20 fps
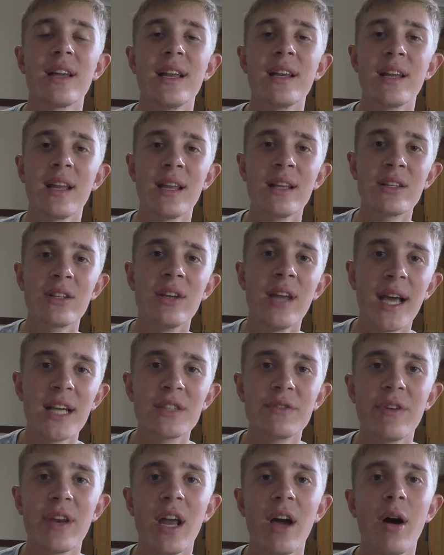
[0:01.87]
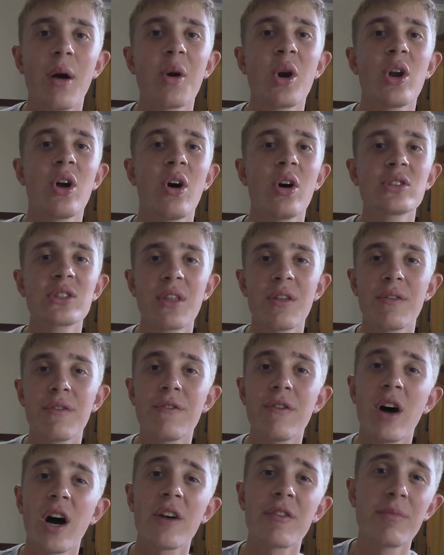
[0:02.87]
In today's video, I'm going to answer the
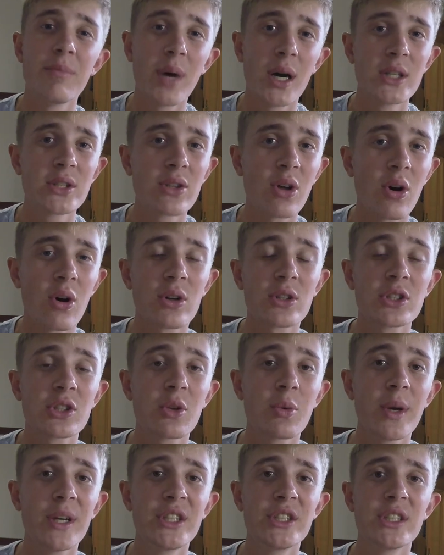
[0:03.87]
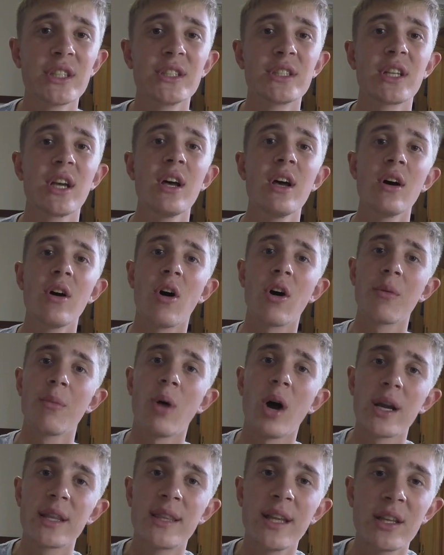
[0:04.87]
5 most asked questions on
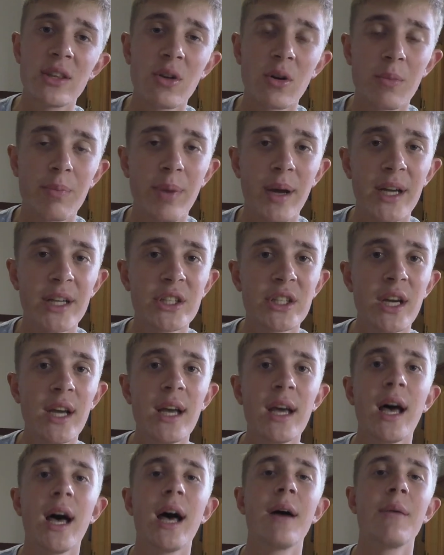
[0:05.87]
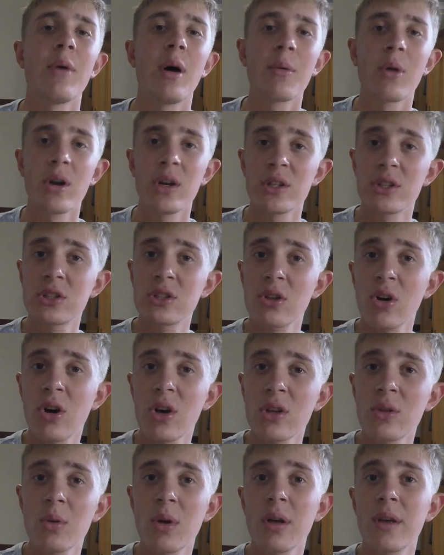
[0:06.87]
my TikTok page. I'm going to
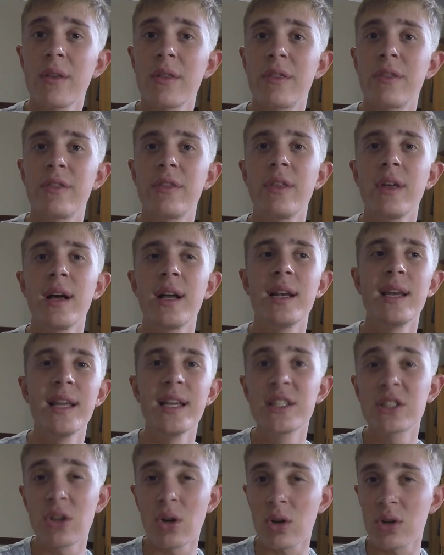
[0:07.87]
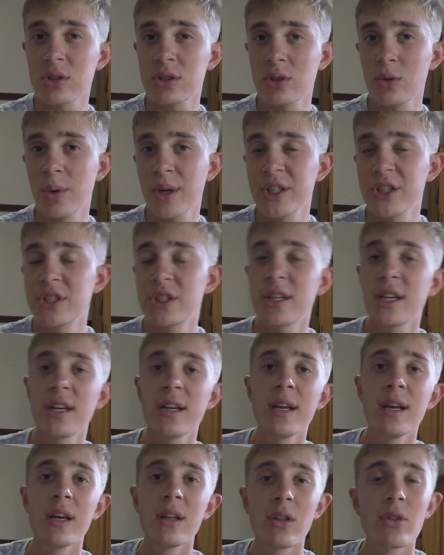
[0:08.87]
start with the least asked
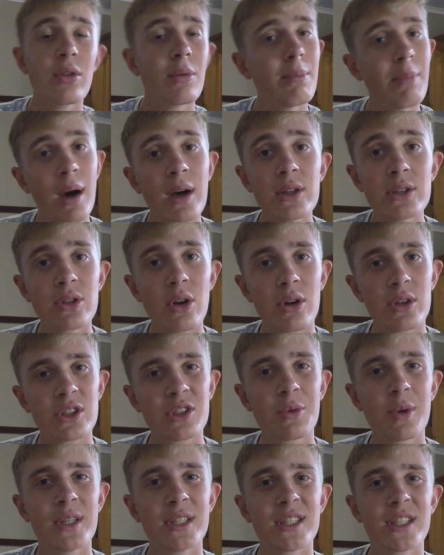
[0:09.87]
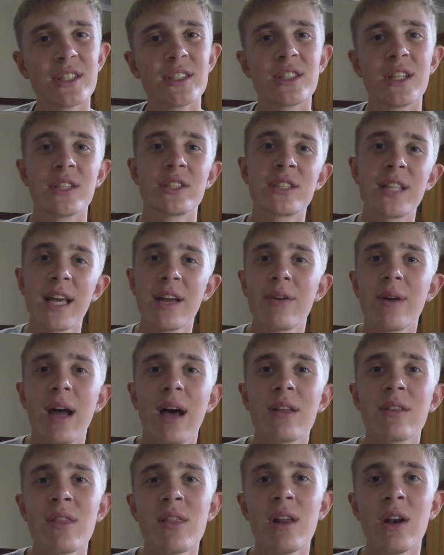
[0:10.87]
question to the most asked questions and stay
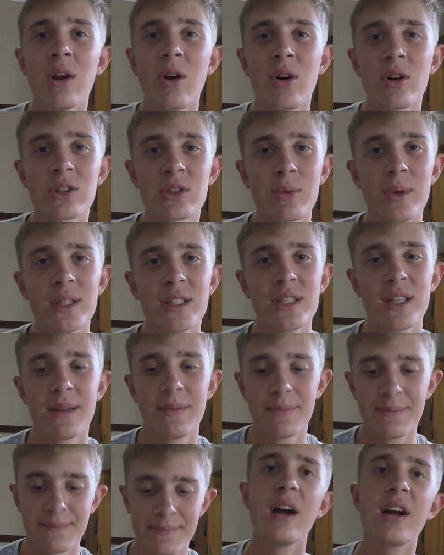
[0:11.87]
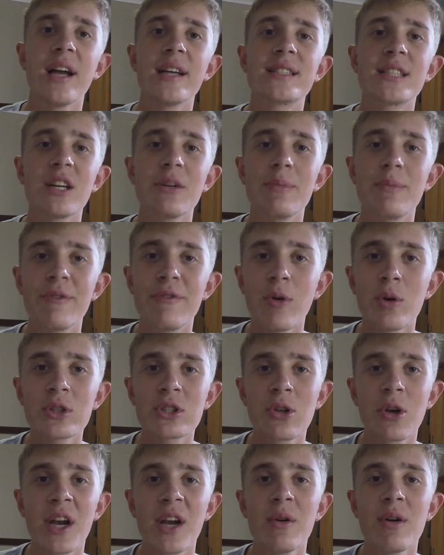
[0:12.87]
around to the last question. Okay, so before
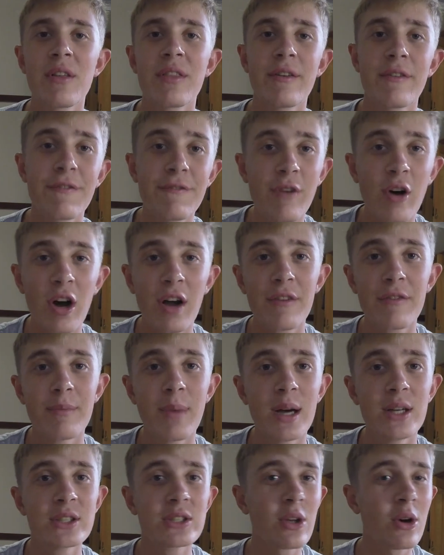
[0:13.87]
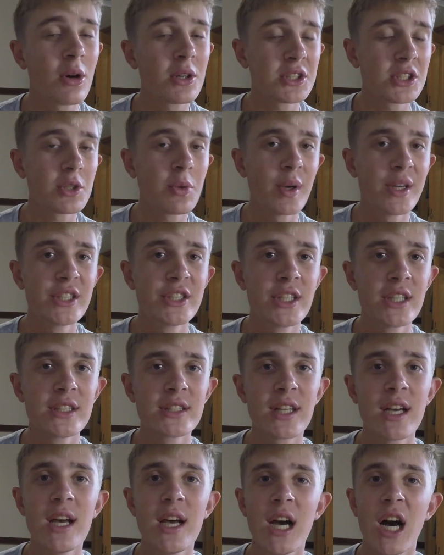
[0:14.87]
starting with the 5 most asked
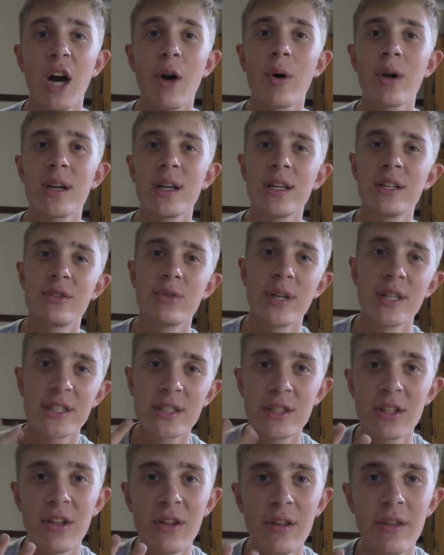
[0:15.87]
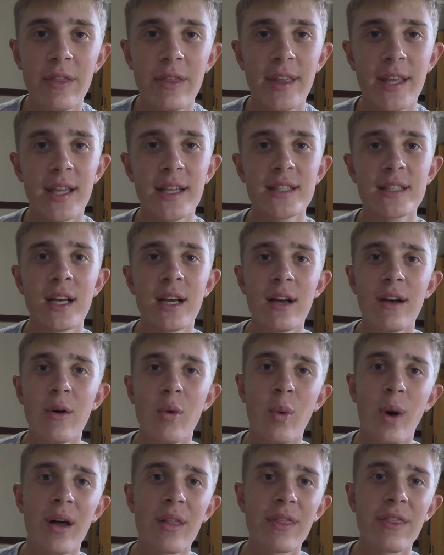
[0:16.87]
questions, I want to address 2 things.
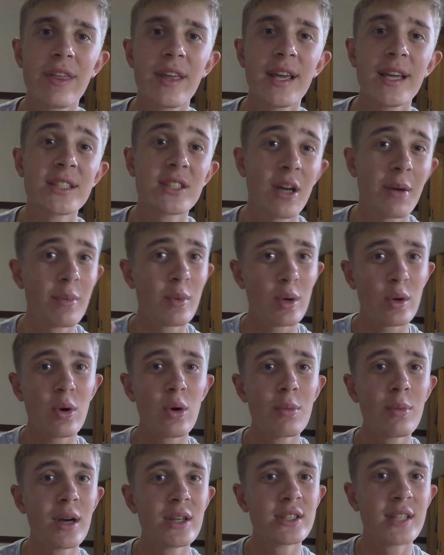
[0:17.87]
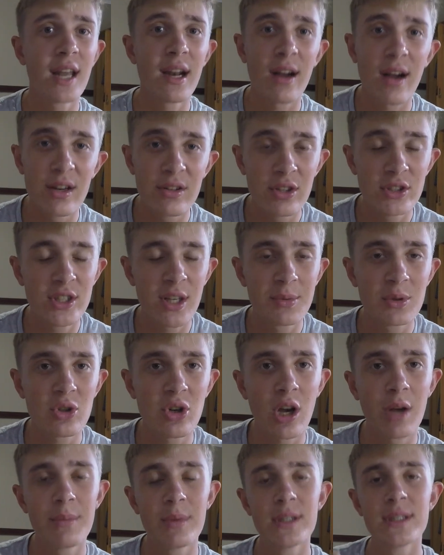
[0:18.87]
One thing is I'm almost at 100
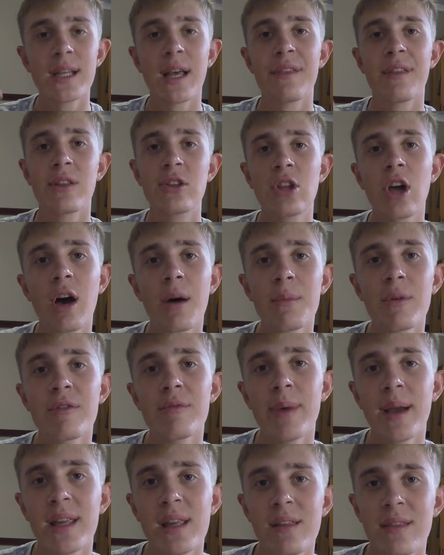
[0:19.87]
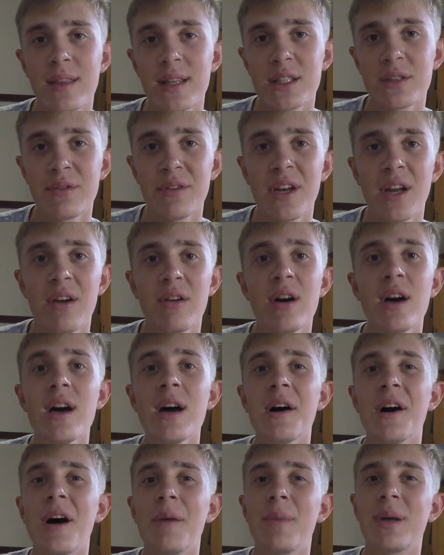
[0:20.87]
subscribers. At the time of making this video,
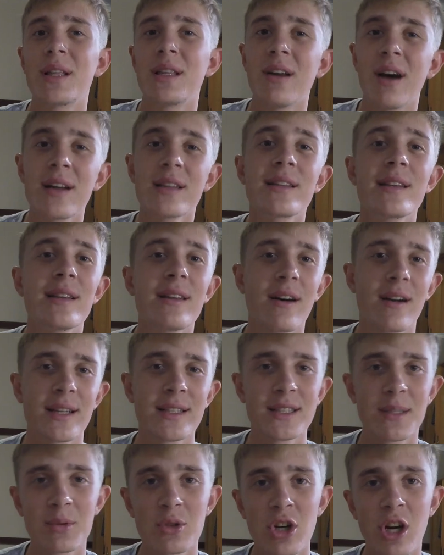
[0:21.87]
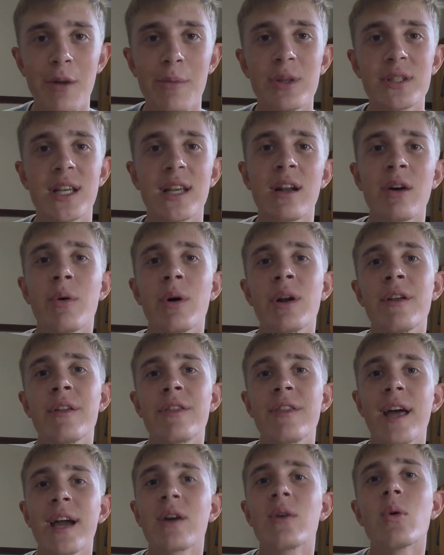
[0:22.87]
I'm at 99 subscribers, and I want to
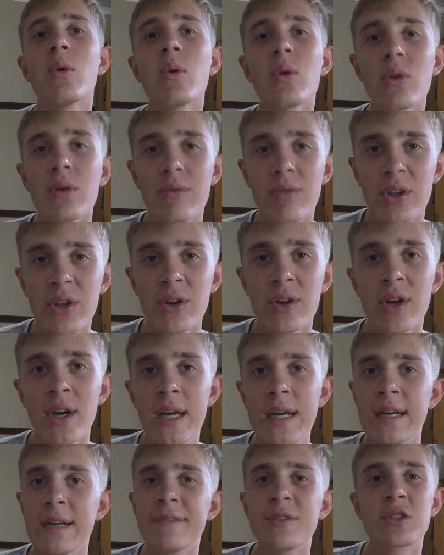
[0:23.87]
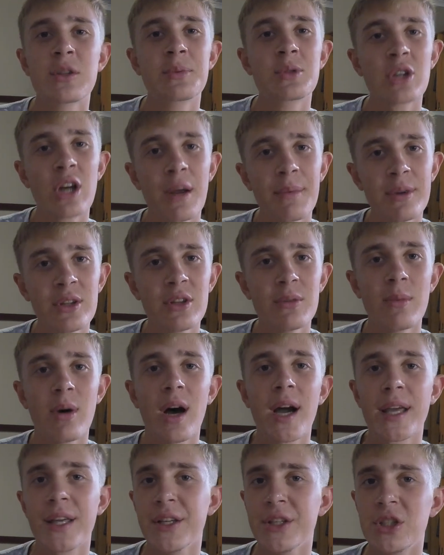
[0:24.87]
thank all of you for subscribing to
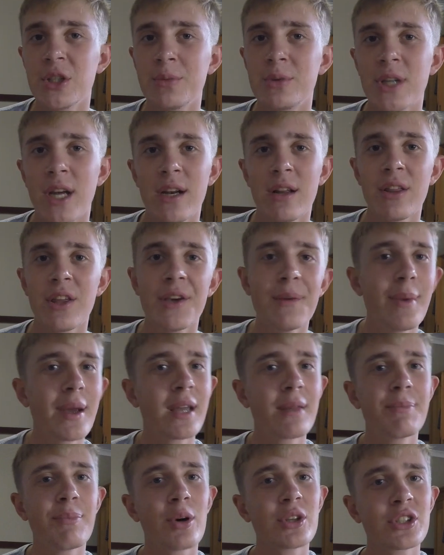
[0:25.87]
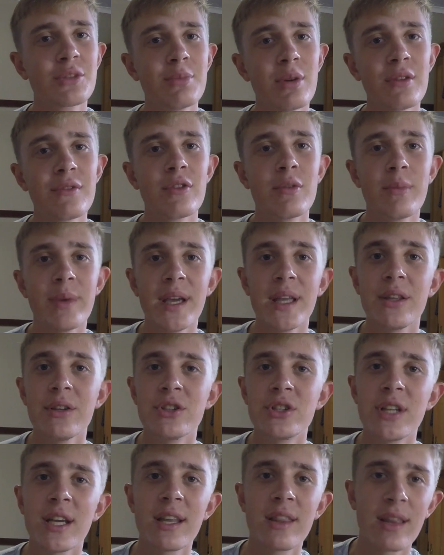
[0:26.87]
my YouTube channel. You make it possible for me to
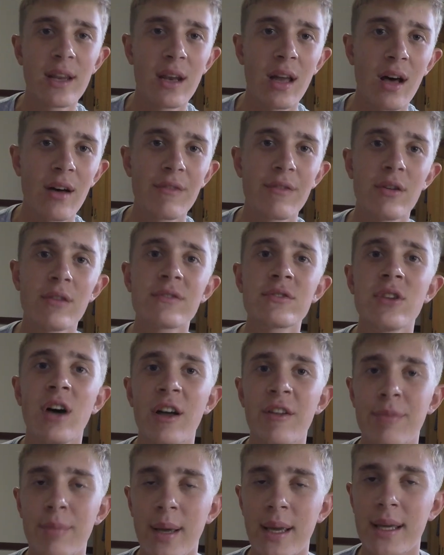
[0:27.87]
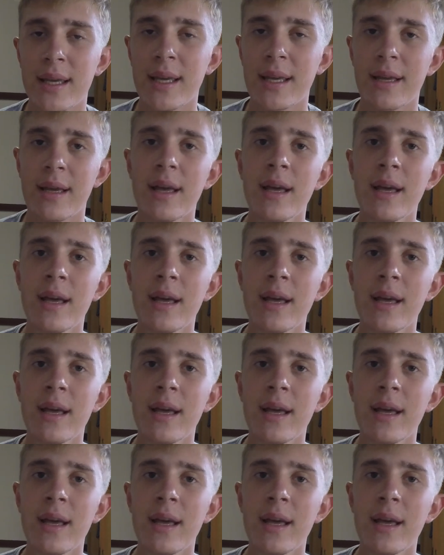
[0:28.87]
share the love of knife making.